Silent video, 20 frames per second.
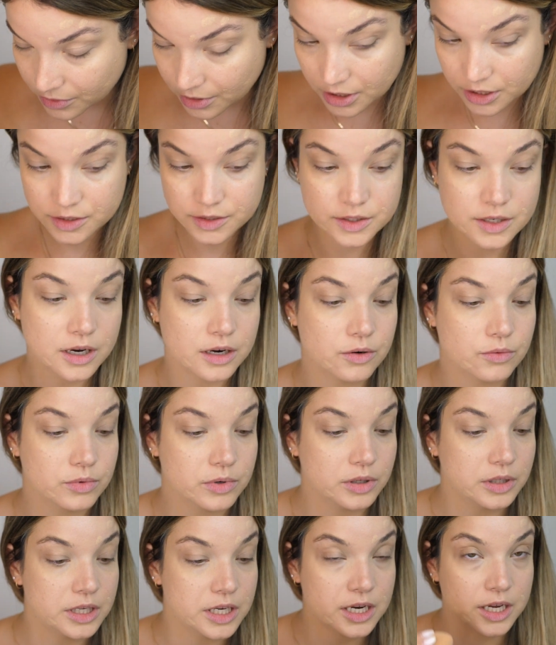it's done a
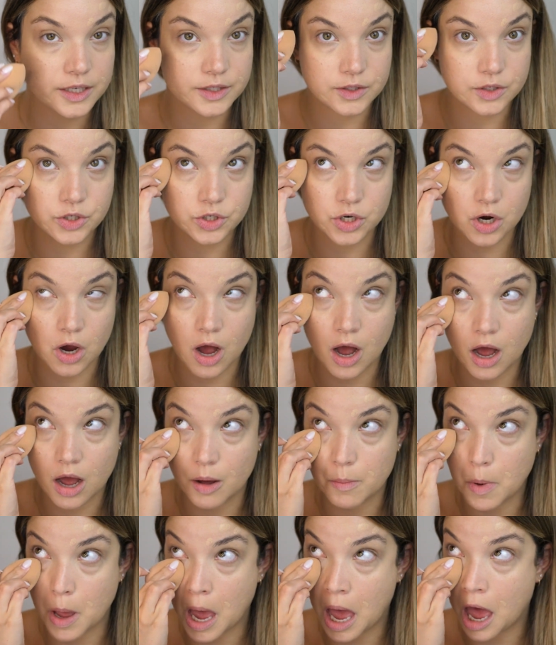really nice
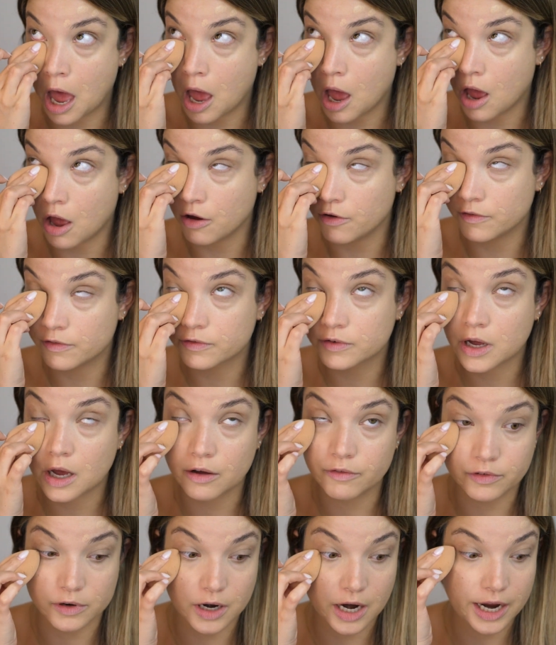job of
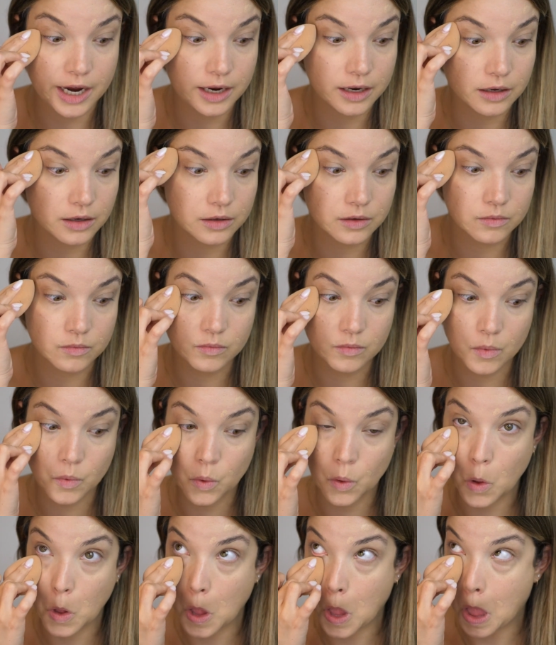covering.
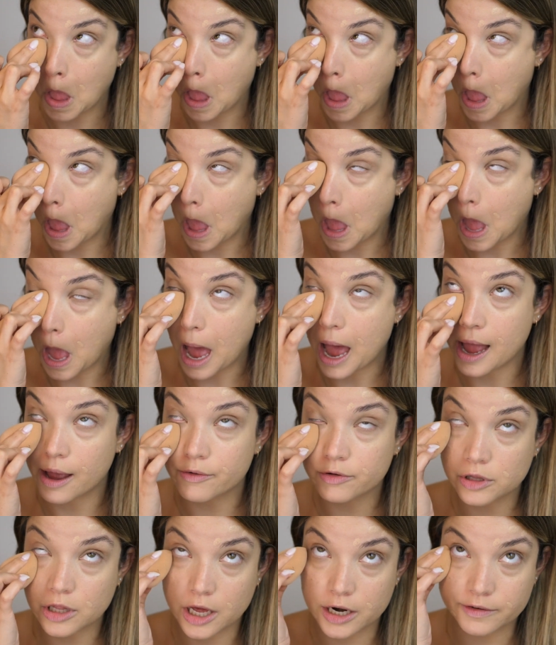I
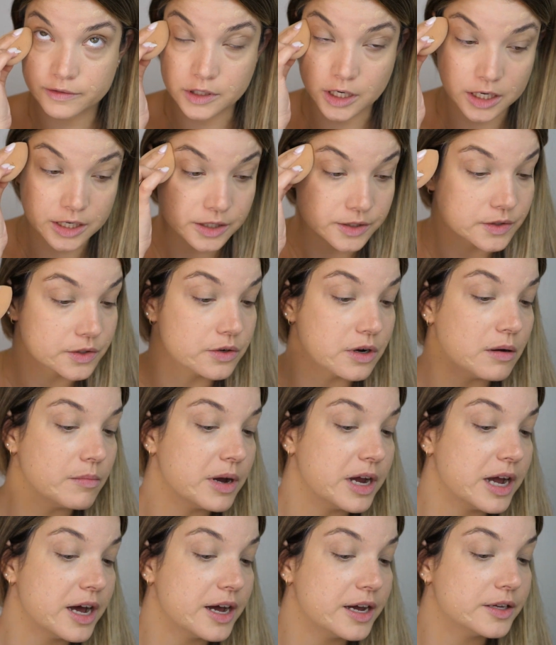have a lot of darkness around
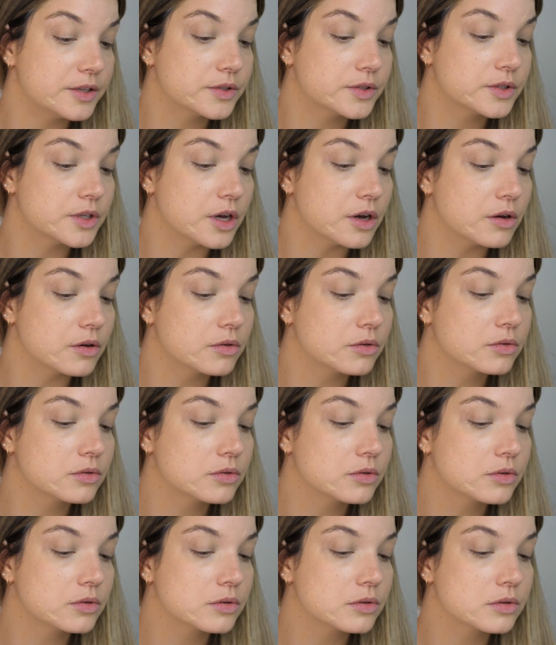my eyes, so
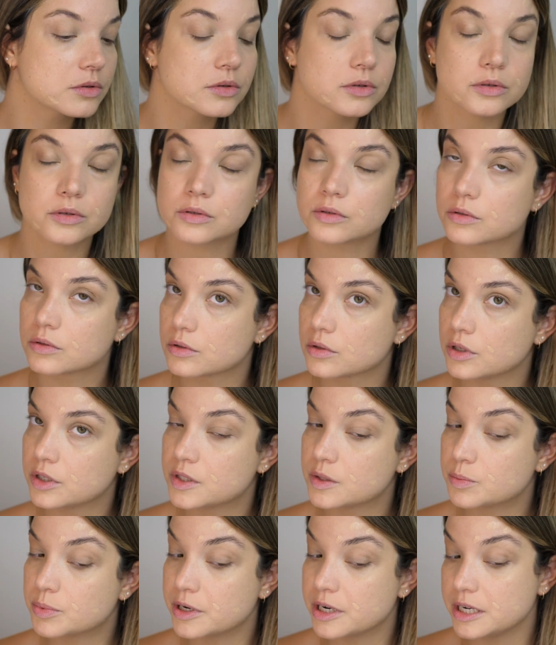
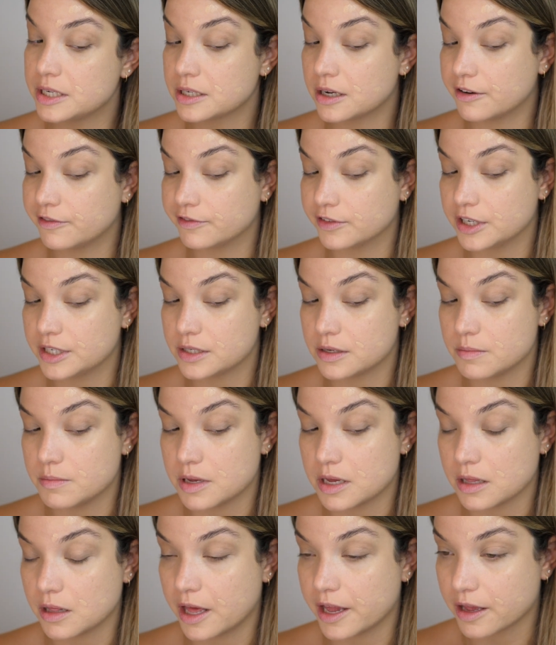it's pretty tough for it to
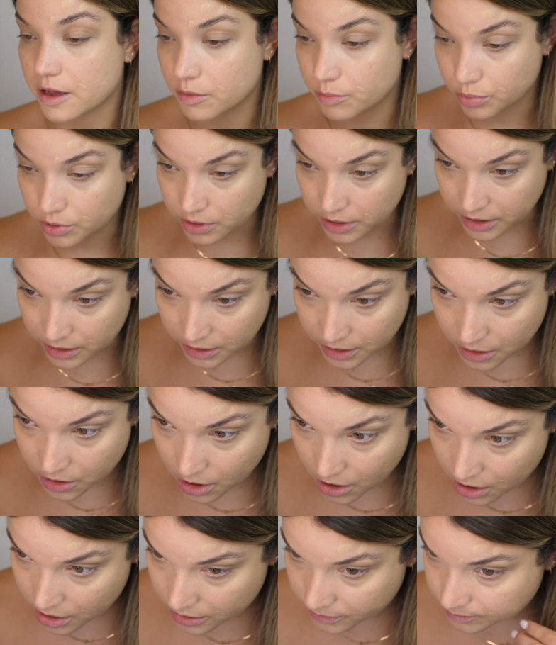be like completely
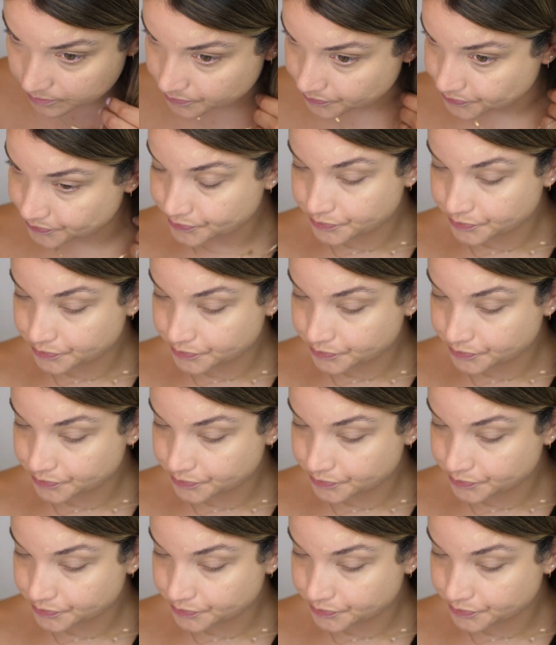gone.